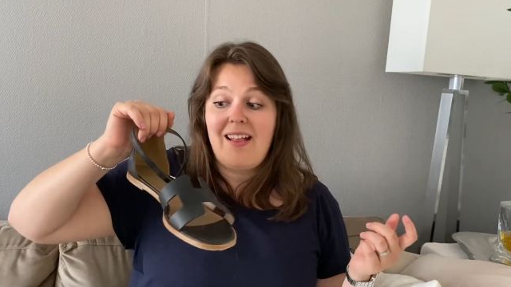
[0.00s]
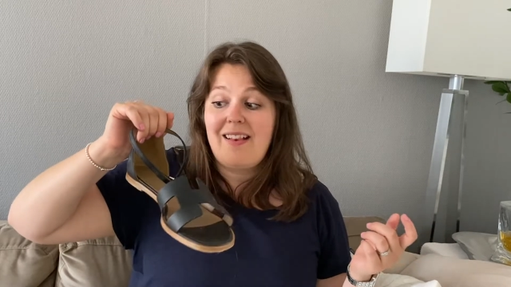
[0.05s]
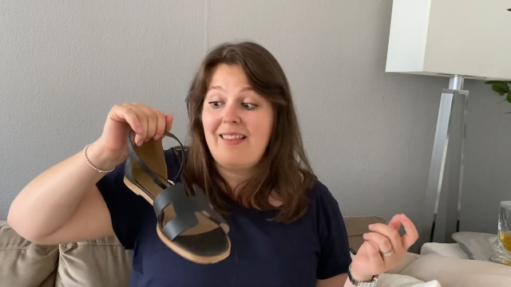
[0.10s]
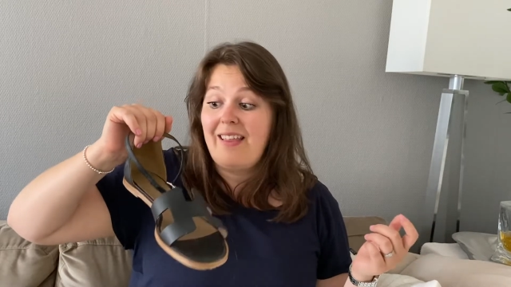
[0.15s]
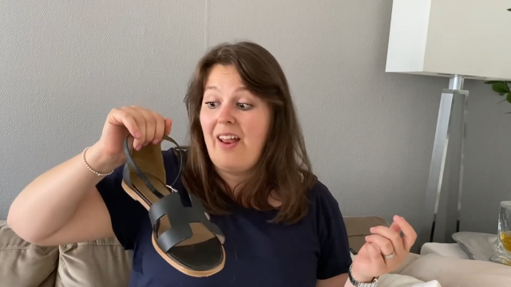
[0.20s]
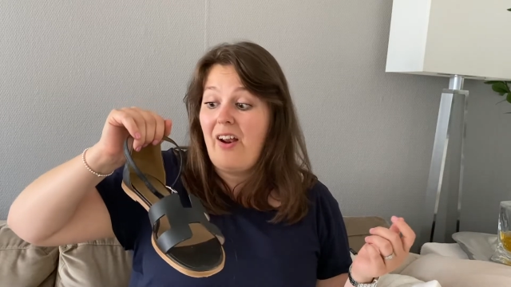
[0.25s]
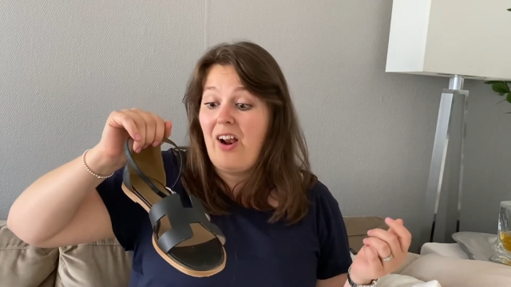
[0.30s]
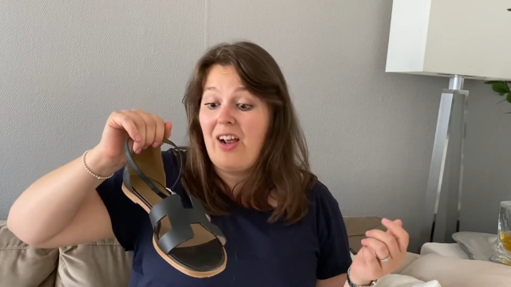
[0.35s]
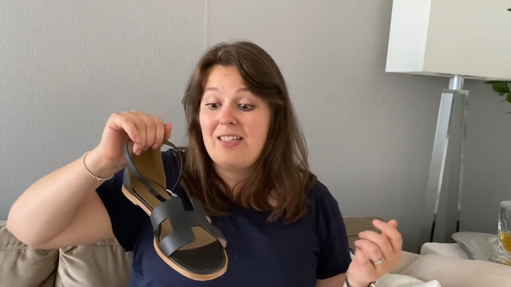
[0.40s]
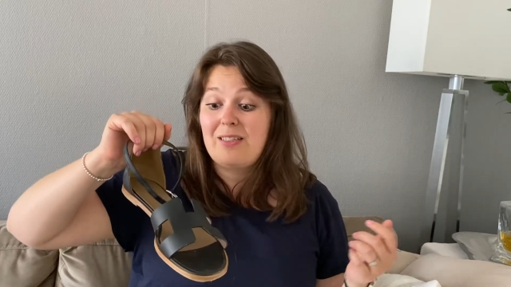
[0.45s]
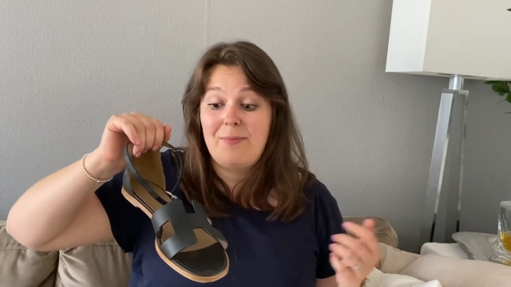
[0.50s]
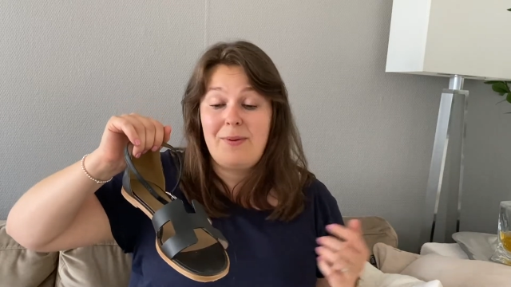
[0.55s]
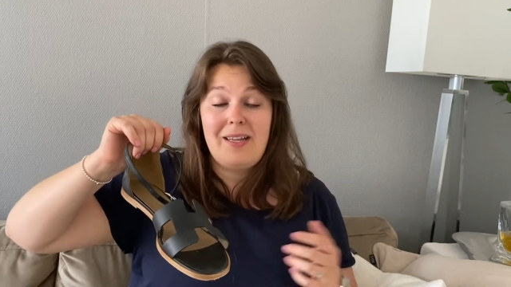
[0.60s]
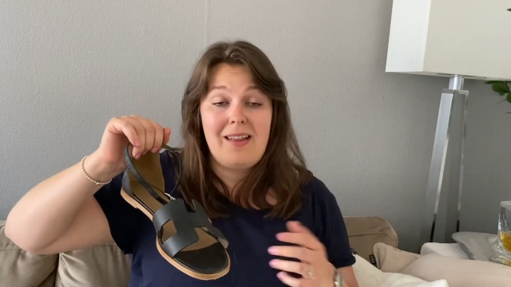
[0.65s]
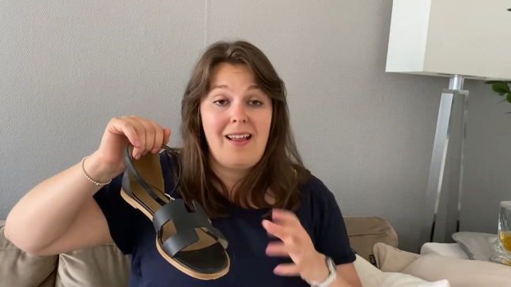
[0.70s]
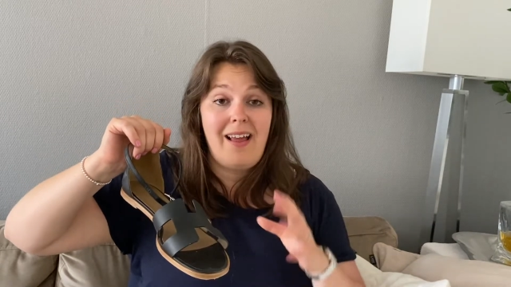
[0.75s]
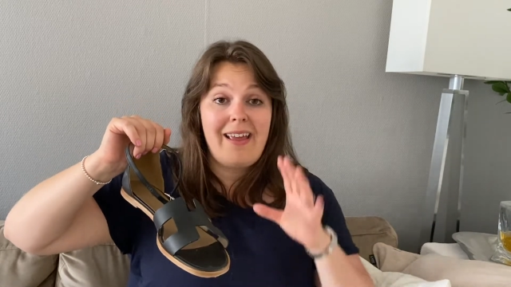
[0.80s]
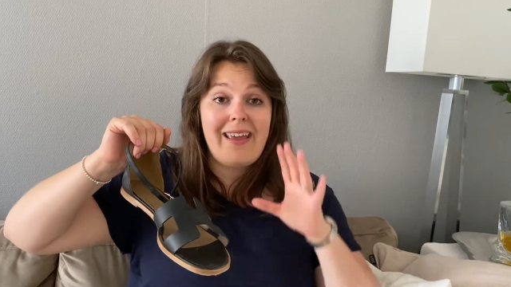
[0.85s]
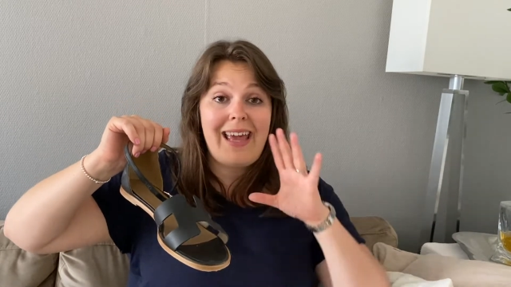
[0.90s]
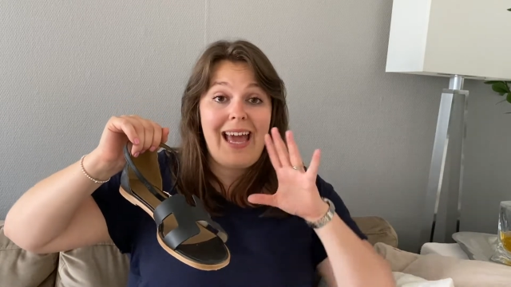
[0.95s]
there has been
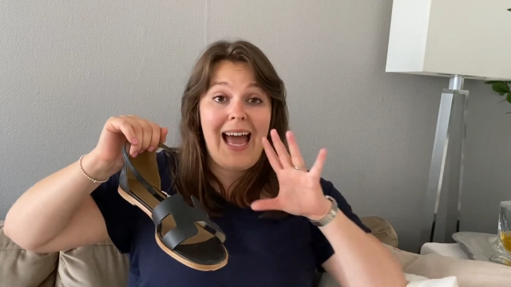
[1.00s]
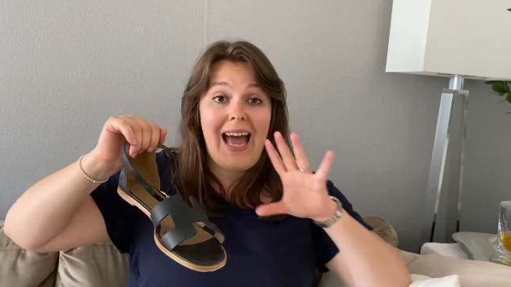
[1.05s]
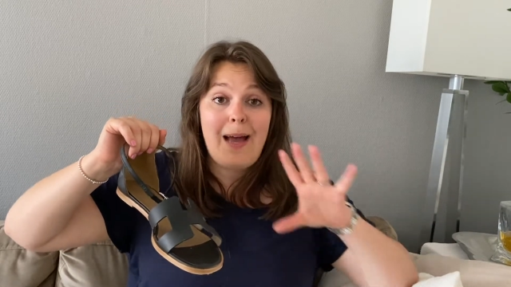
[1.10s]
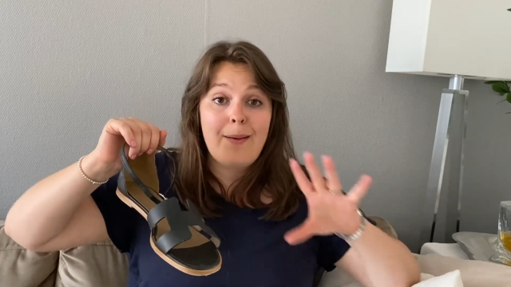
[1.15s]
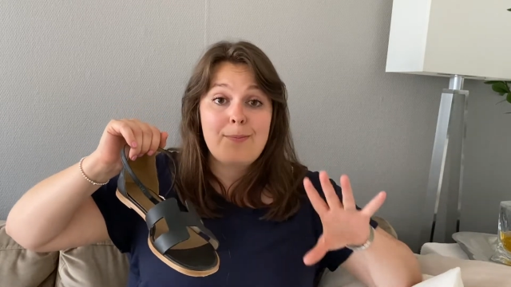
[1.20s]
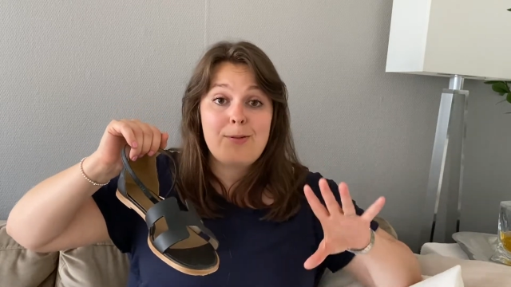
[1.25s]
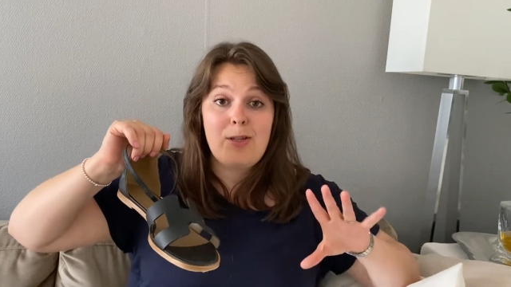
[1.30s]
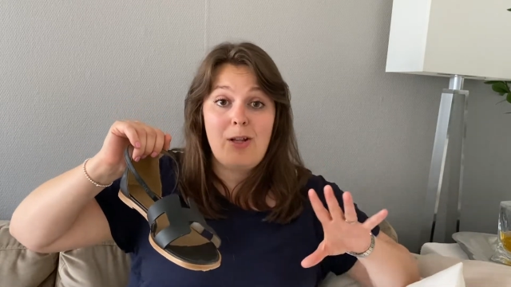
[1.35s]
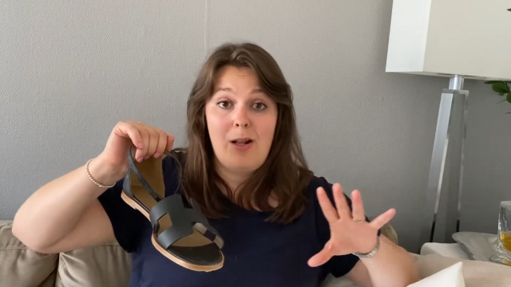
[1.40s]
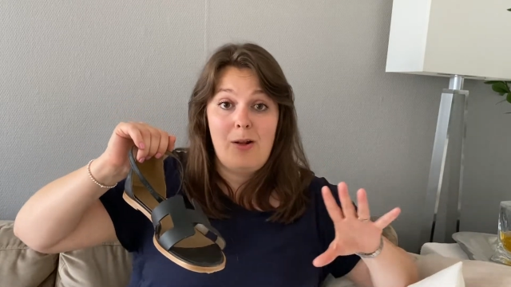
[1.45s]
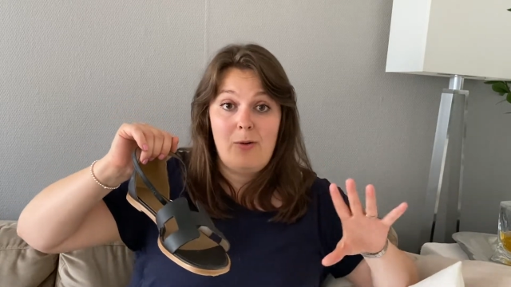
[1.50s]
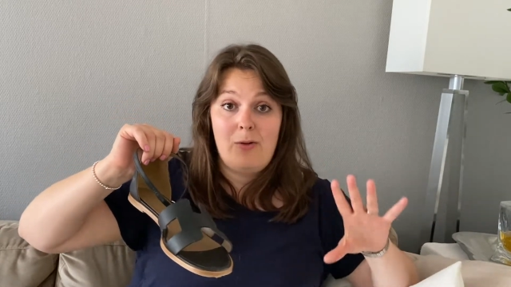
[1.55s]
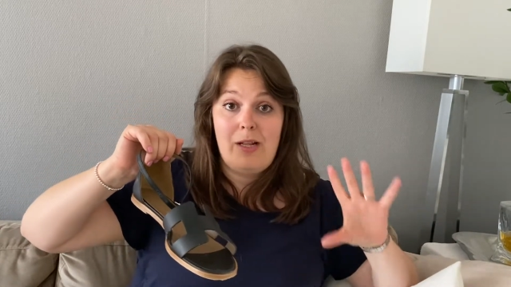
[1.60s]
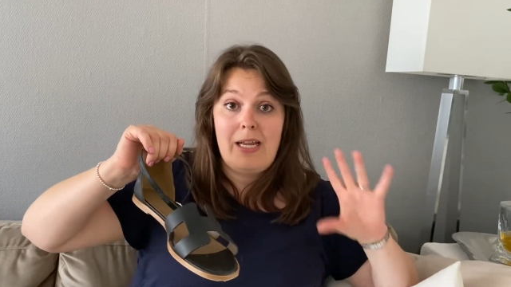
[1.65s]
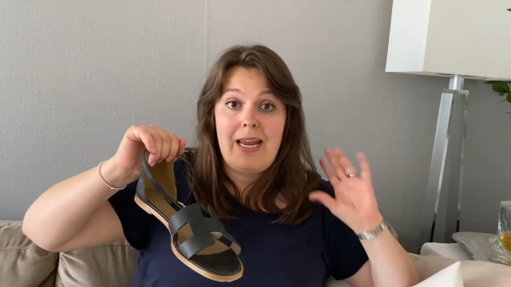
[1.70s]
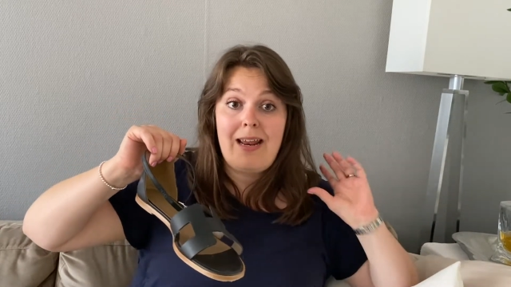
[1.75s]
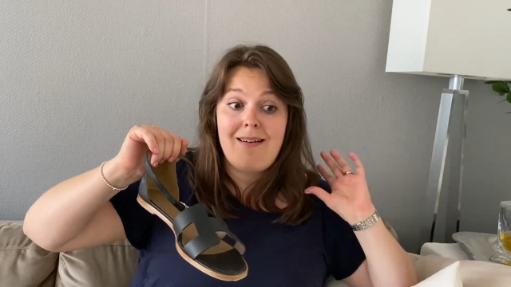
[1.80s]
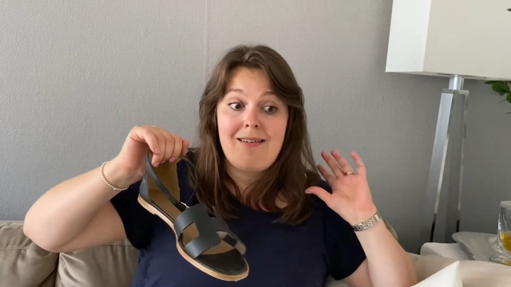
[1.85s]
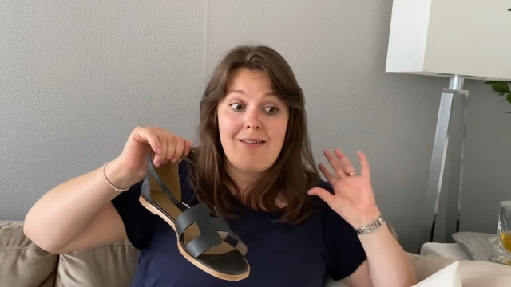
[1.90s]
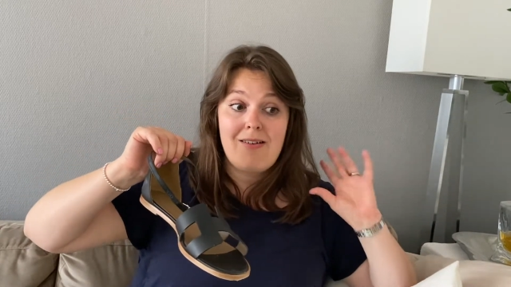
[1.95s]
like
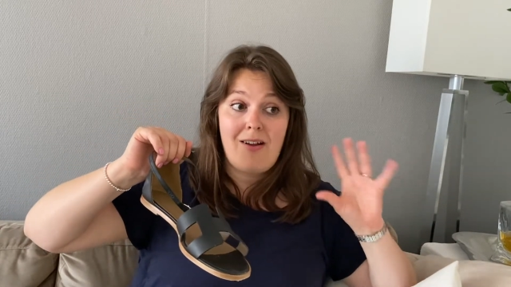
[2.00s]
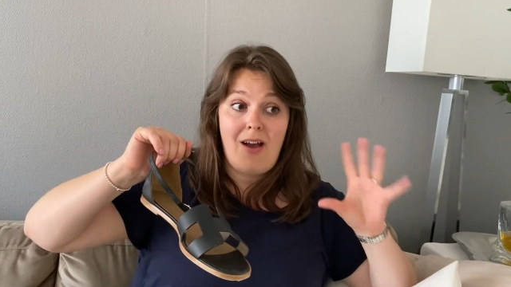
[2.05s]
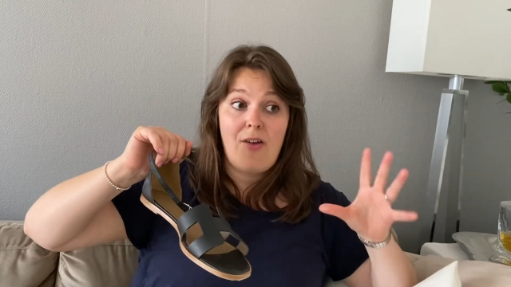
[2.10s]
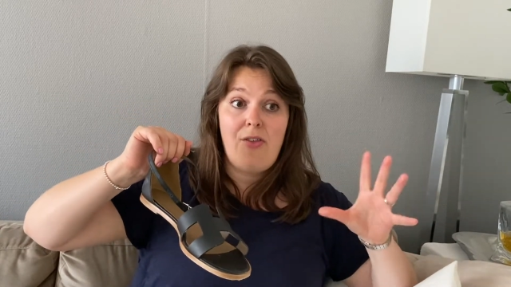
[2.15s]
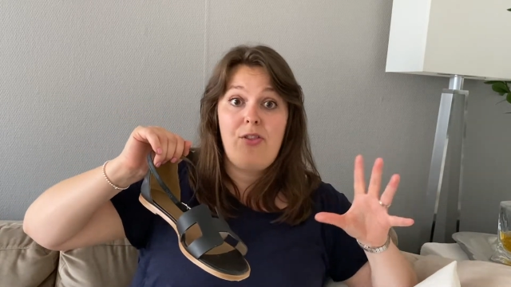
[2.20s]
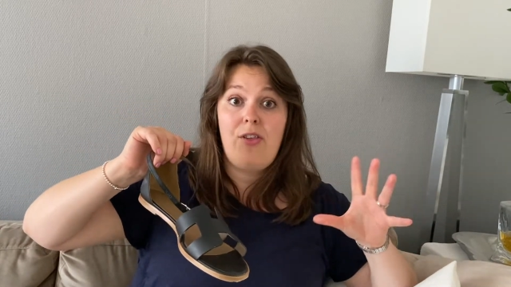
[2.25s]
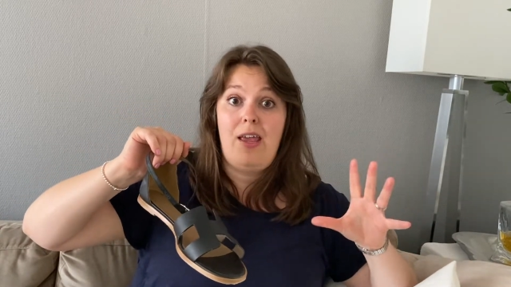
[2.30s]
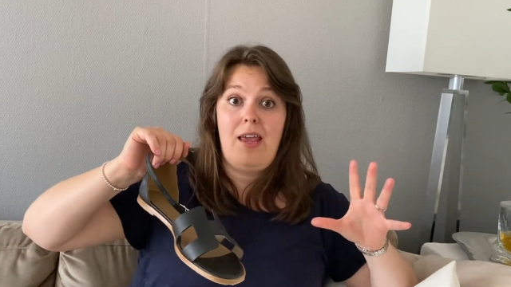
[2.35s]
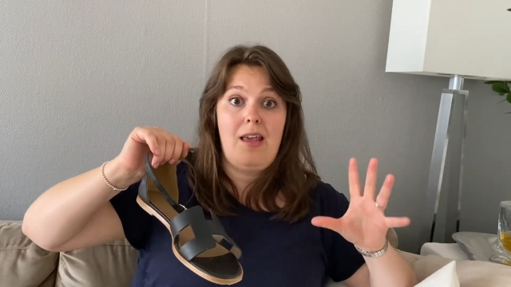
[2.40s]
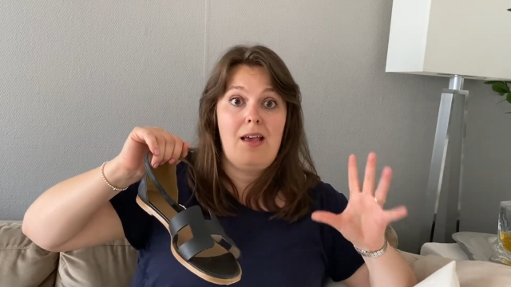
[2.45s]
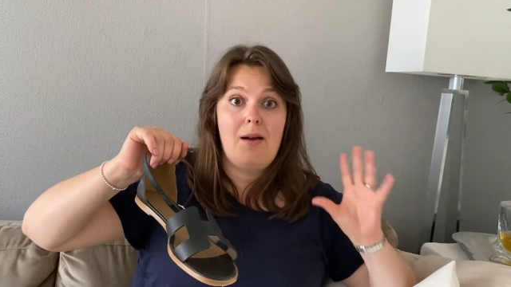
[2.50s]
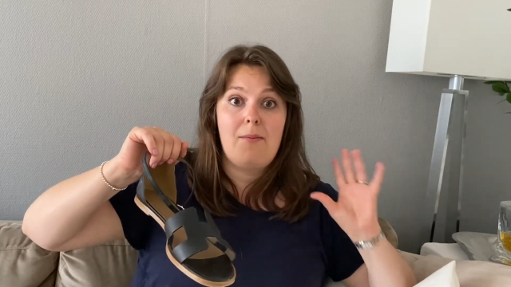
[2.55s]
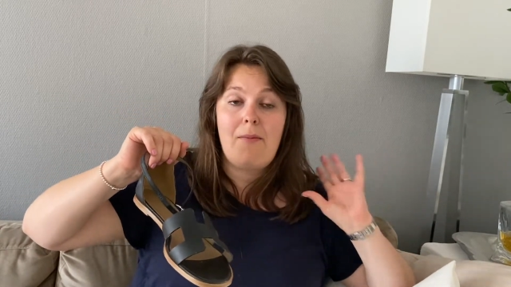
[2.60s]
absolutely nothing.